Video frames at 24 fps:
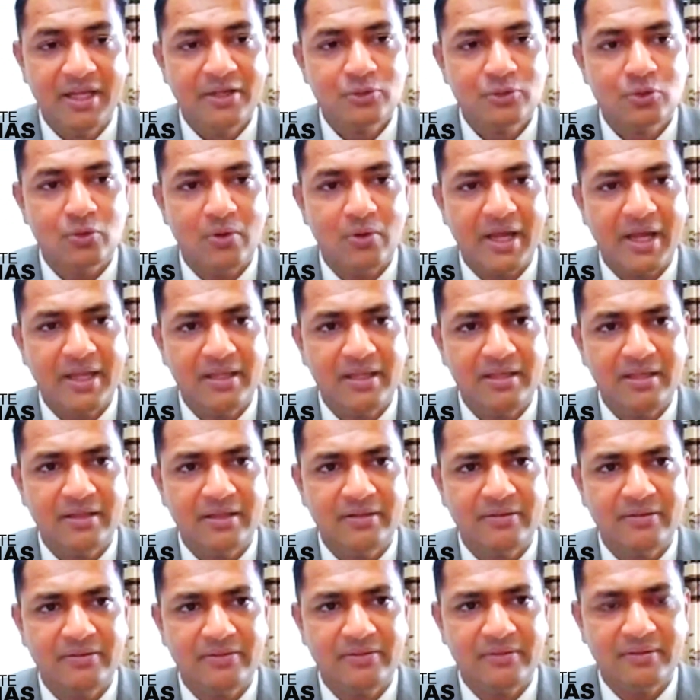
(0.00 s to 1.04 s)
So I
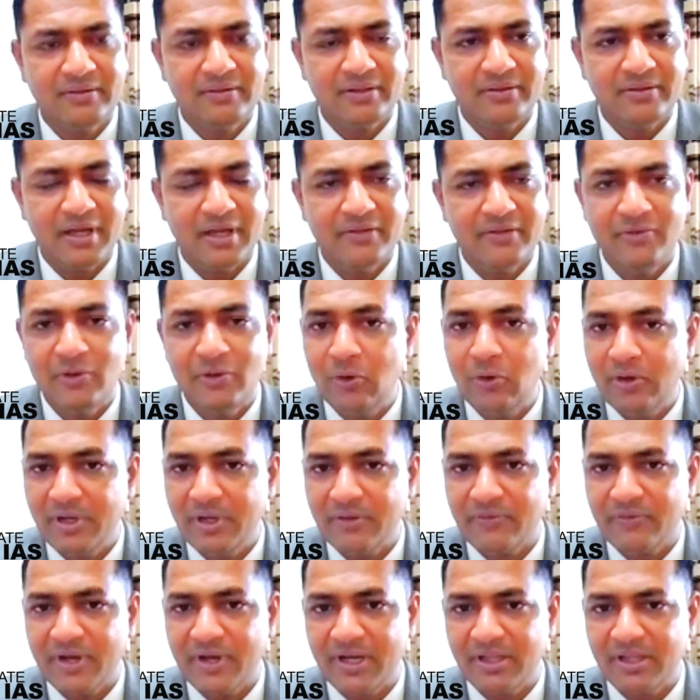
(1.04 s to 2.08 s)
guess I will not
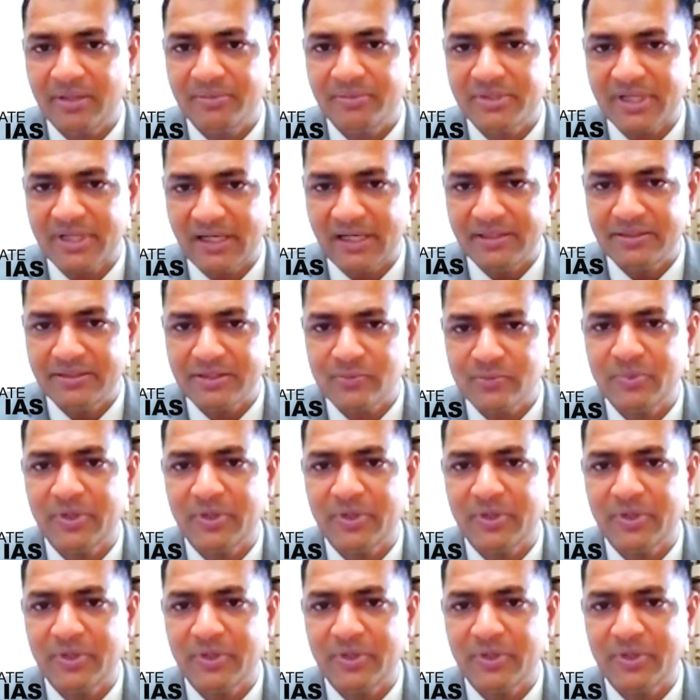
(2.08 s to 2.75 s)
define them challenges,